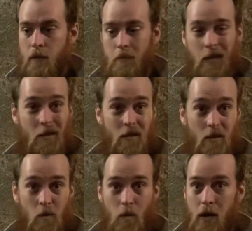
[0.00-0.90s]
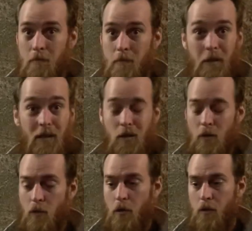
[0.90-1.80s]
Sometimes it's just one, maybe it's
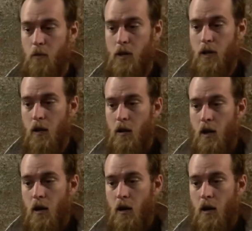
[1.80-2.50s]
2 or 3